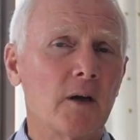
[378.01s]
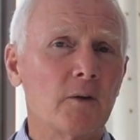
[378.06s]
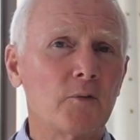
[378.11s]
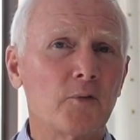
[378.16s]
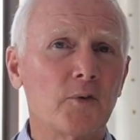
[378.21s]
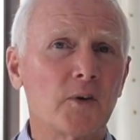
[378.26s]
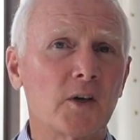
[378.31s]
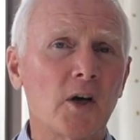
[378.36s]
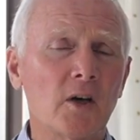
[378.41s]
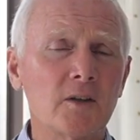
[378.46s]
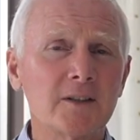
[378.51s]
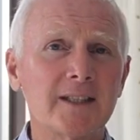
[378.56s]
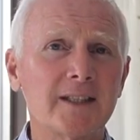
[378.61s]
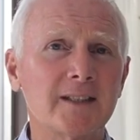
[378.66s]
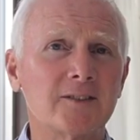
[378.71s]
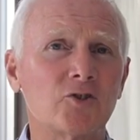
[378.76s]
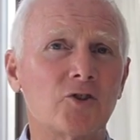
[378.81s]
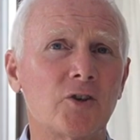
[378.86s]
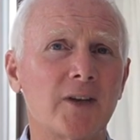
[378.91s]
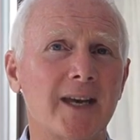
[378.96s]
And for
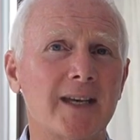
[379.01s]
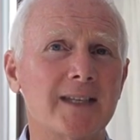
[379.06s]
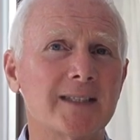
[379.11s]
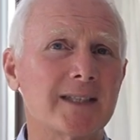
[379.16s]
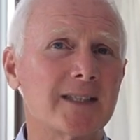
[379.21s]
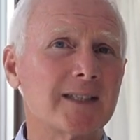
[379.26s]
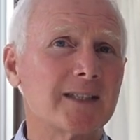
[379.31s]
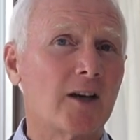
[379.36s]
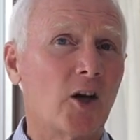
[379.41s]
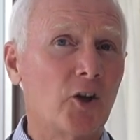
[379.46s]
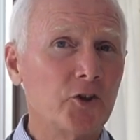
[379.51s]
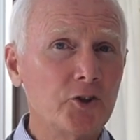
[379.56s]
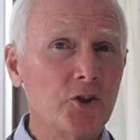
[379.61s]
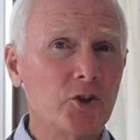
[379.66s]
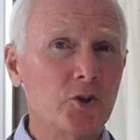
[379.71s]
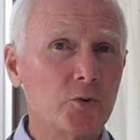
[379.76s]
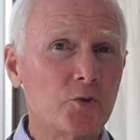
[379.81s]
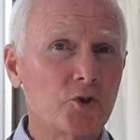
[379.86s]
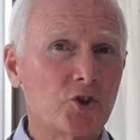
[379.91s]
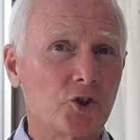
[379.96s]
content creators on
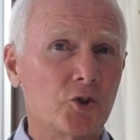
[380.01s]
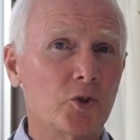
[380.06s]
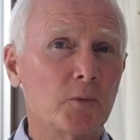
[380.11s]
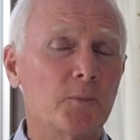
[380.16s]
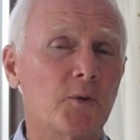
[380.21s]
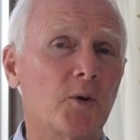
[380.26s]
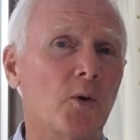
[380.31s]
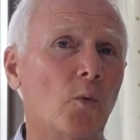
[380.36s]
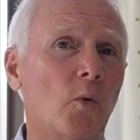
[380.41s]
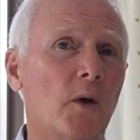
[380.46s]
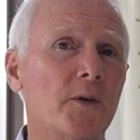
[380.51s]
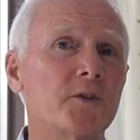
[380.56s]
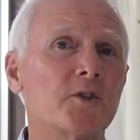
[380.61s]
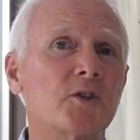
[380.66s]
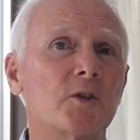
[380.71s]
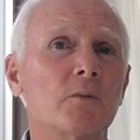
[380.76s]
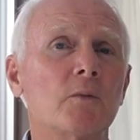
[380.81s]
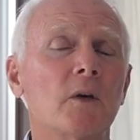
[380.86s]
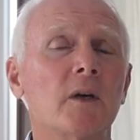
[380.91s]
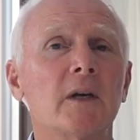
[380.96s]
YouTube that want
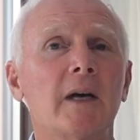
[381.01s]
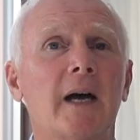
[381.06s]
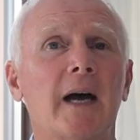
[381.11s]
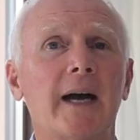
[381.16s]
to